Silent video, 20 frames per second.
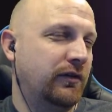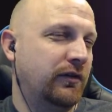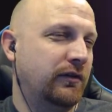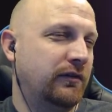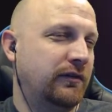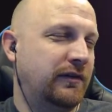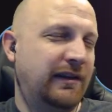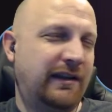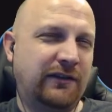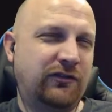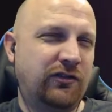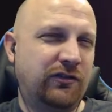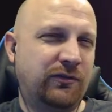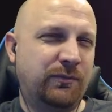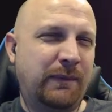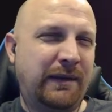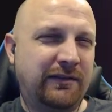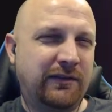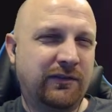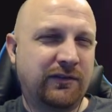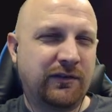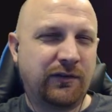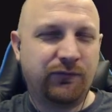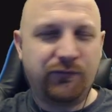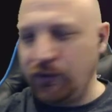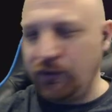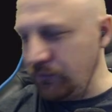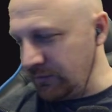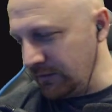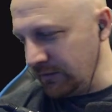Did I just make this
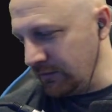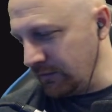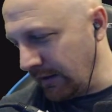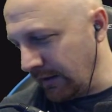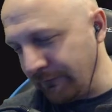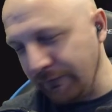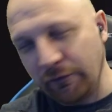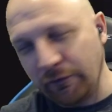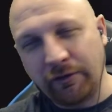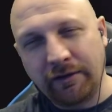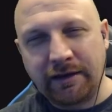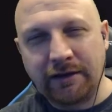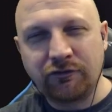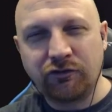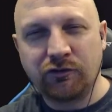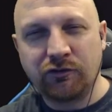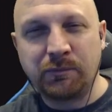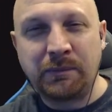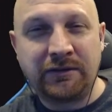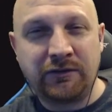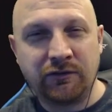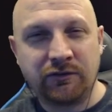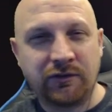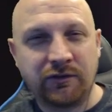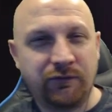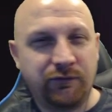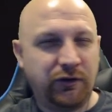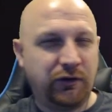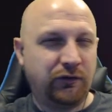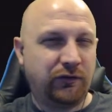confusing? I feel like I just made this
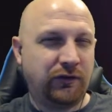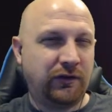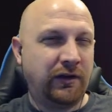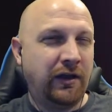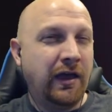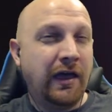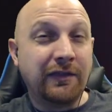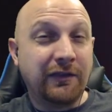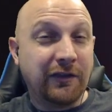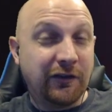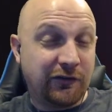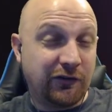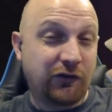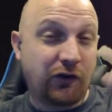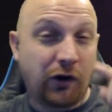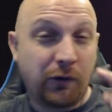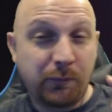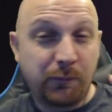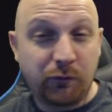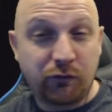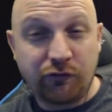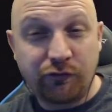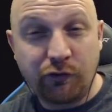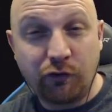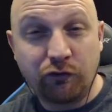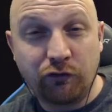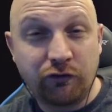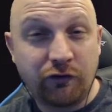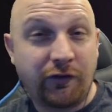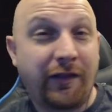confusing. This is Arbiter
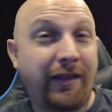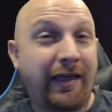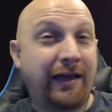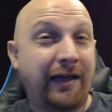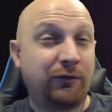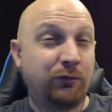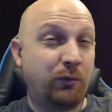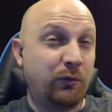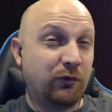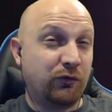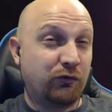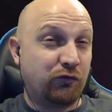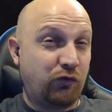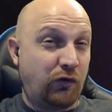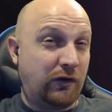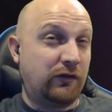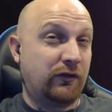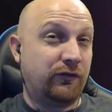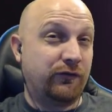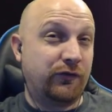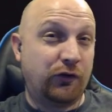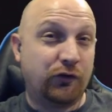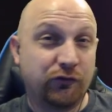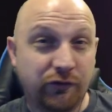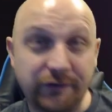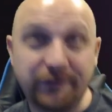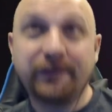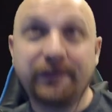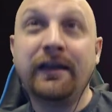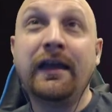Vildred. The last one was regular
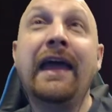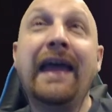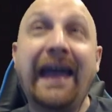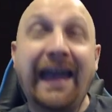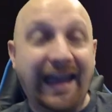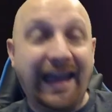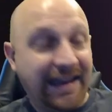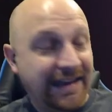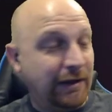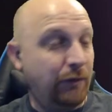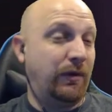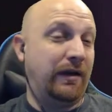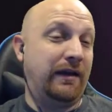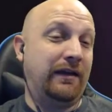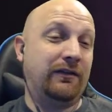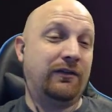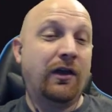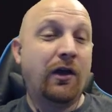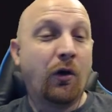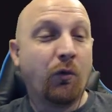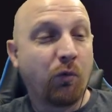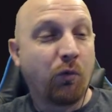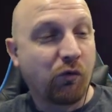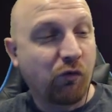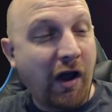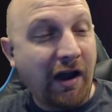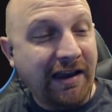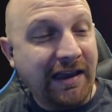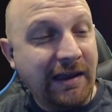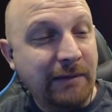Vildred. Anyways, we're
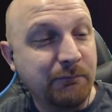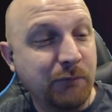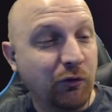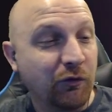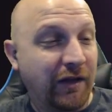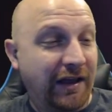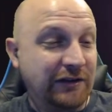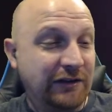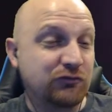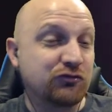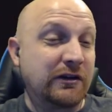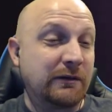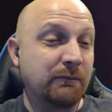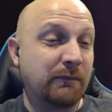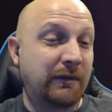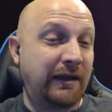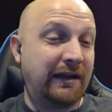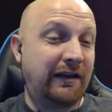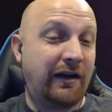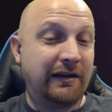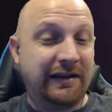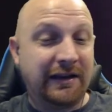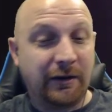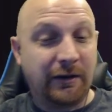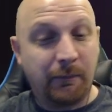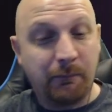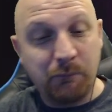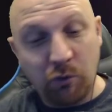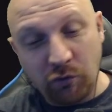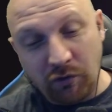rocking Moonlight Dreamblade on
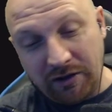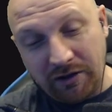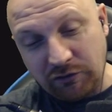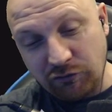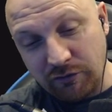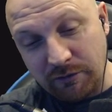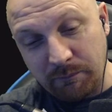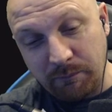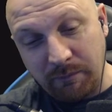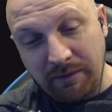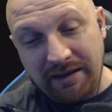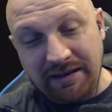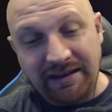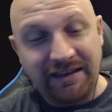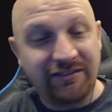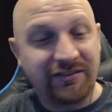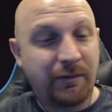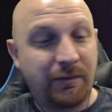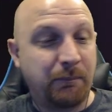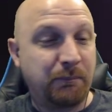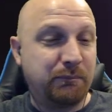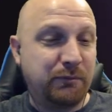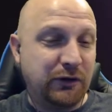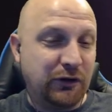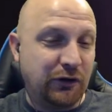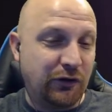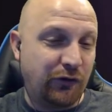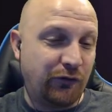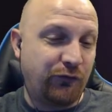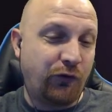here. Moonlight Dreamblade is a
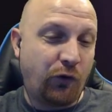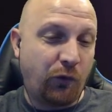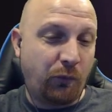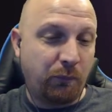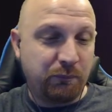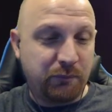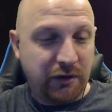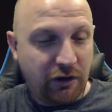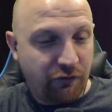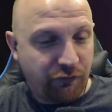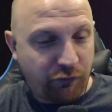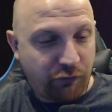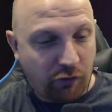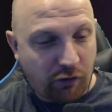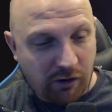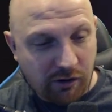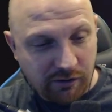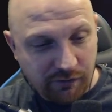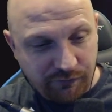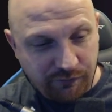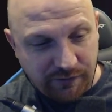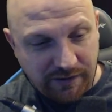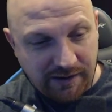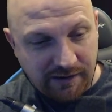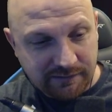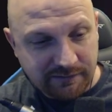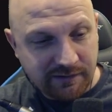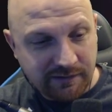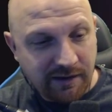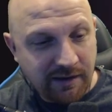beautiful, beautiful
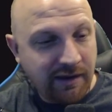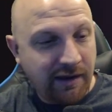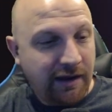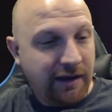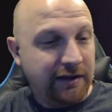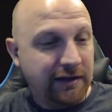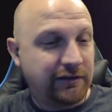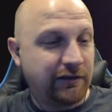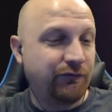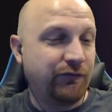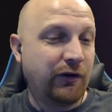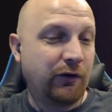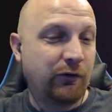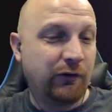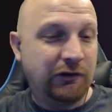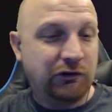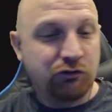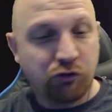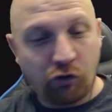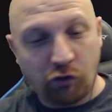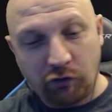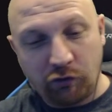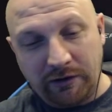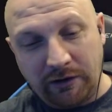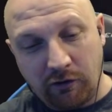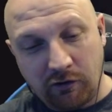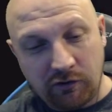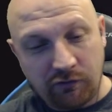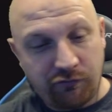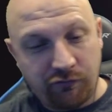artifact. It's a very trolly
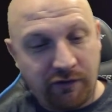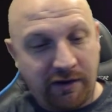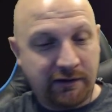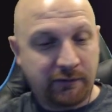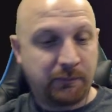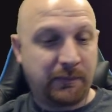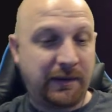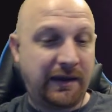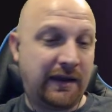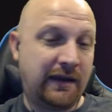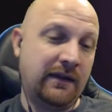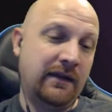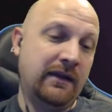artifact, man.